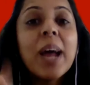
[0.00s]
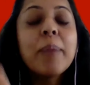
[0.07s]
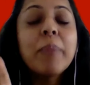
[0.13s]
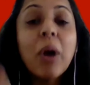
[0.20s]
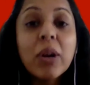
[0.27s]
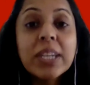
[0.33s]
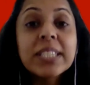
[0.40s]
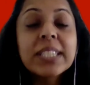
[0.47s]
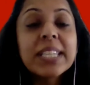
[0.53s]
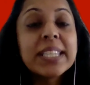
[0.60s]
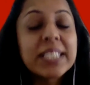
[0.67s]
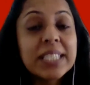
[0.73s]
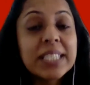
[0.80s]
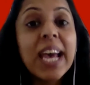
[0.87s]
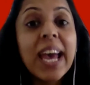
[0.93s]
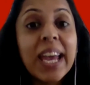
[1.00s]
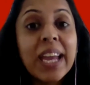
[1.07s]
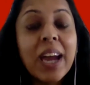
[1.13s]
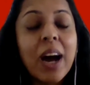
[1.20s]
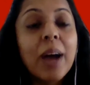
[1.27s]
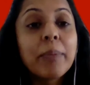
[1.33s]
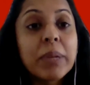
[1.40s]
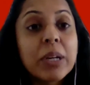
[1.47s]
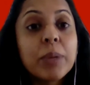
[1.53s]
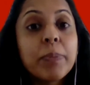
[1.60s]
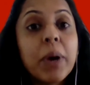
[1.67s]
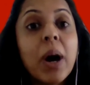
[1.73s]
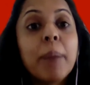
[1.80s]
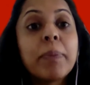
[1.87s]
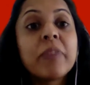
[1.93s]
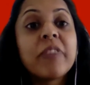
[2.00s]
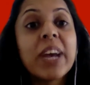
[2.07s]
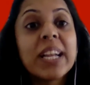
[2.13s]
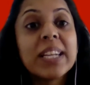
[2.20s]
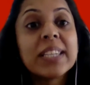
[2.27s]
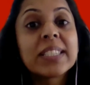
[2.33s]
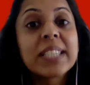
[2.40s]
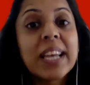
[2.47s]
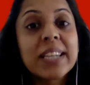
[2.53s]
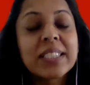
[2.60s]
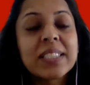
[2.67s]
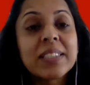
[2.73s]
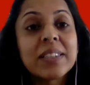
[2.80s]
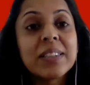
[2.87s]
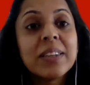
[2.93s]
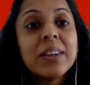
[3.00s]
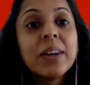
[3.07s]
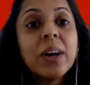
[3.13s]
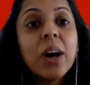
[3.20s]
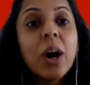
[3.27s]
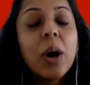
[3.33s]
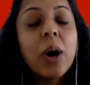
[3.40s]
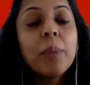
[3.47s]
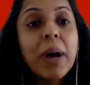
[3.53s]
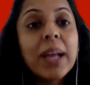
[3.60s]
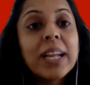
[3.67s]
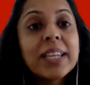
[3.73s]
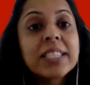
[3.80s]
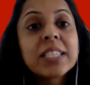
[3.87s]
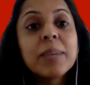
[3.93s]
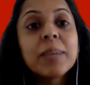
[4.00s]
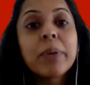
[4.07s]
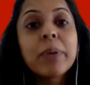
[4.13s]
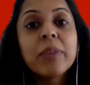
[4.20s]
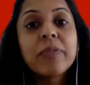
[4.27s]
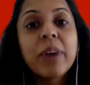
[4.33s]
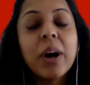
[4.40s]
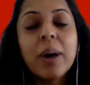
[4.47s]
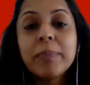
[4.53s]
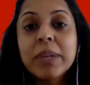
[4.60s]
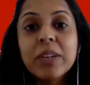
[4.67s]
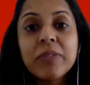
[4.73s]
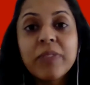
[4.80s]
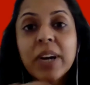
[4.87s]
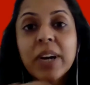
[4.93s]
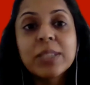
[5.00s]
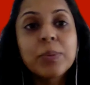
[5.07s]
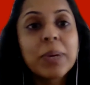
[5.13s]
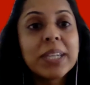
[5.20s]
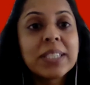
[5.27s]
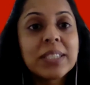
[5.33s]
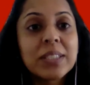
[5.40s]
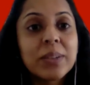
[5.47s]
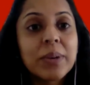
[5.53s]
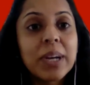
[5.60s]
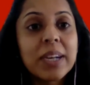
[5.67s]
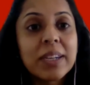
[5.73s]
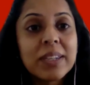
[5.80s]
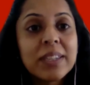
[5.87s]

honestly, today, I'm going to put up a failure section on my LinkedIn profile. I'm going to find a way to do it.